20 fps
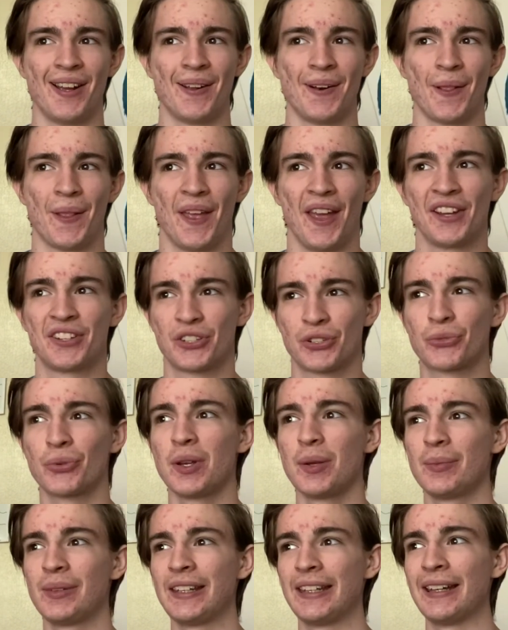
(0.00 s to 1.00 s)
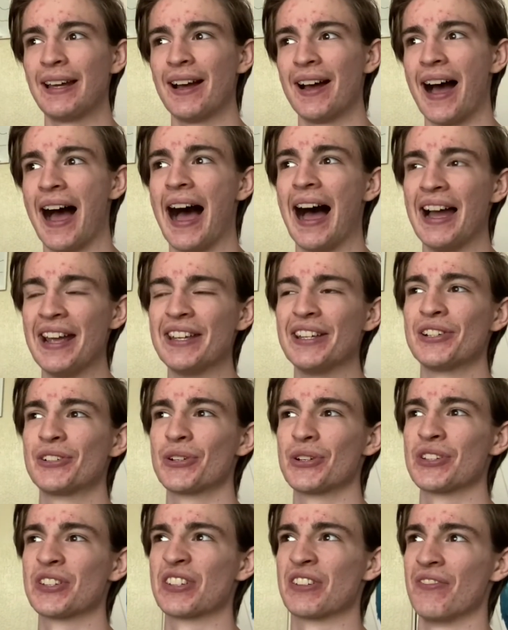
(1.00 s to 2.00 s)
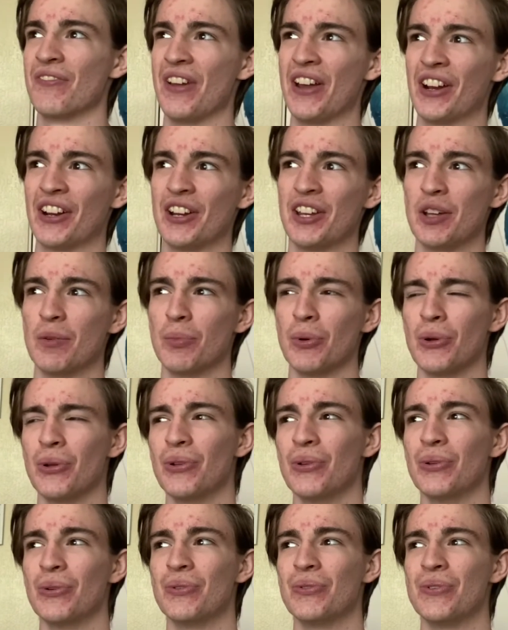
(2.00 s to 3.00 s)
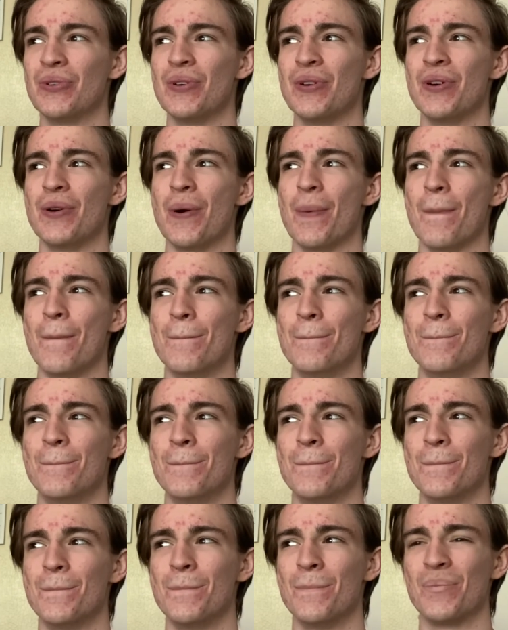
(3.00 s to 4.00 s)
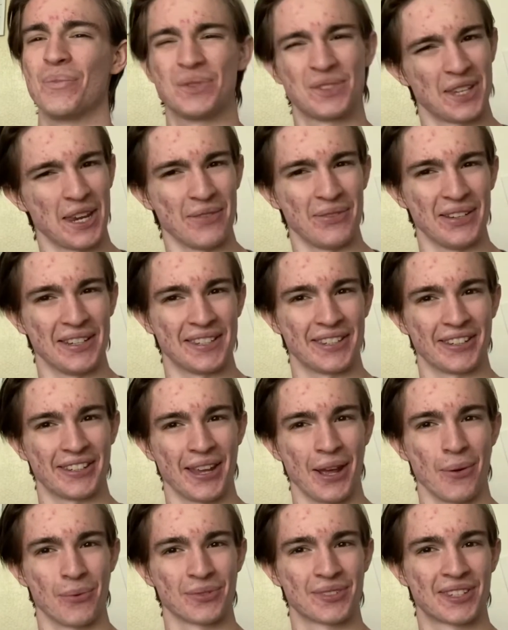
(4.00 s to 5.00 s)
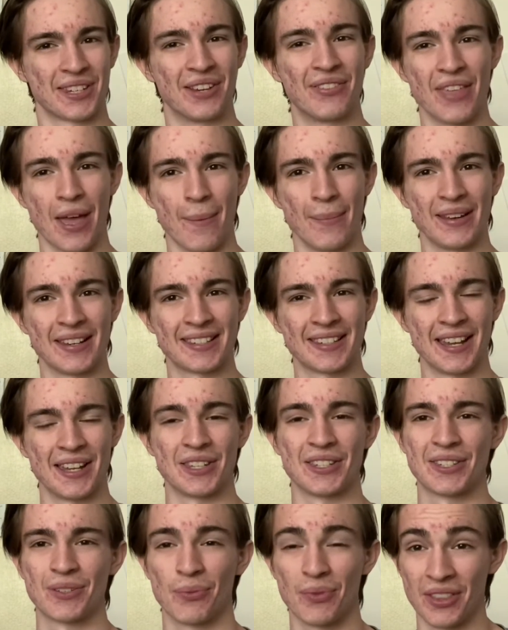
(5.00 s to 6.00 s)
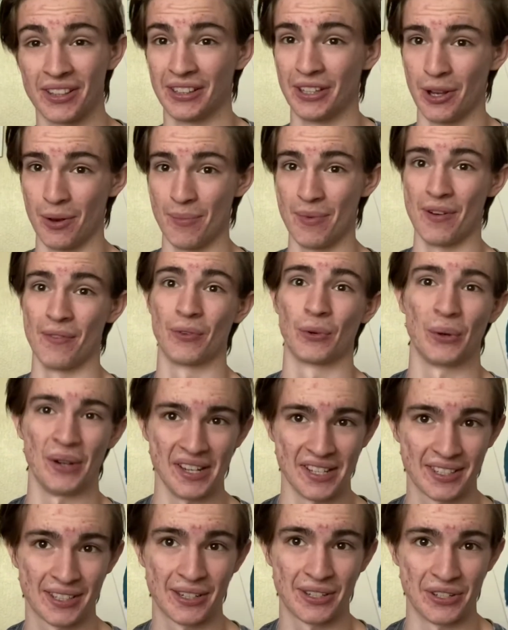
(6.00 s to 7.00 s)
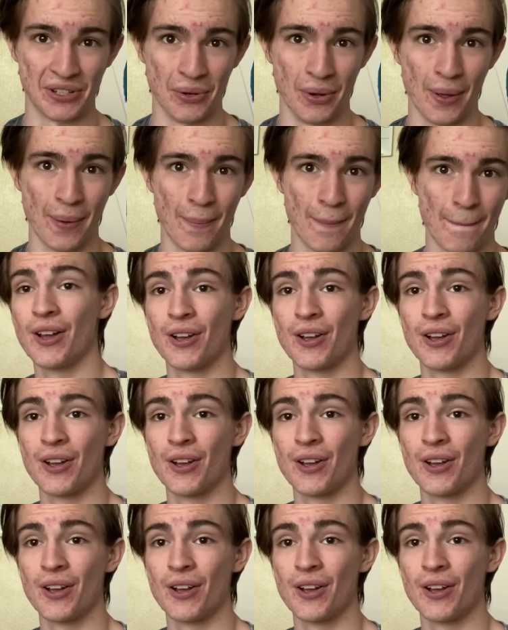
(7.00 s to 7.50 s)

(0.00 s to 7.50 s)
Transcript: extremely high interest variable savings accounts, if that makes sense, with a little bit of risk to it.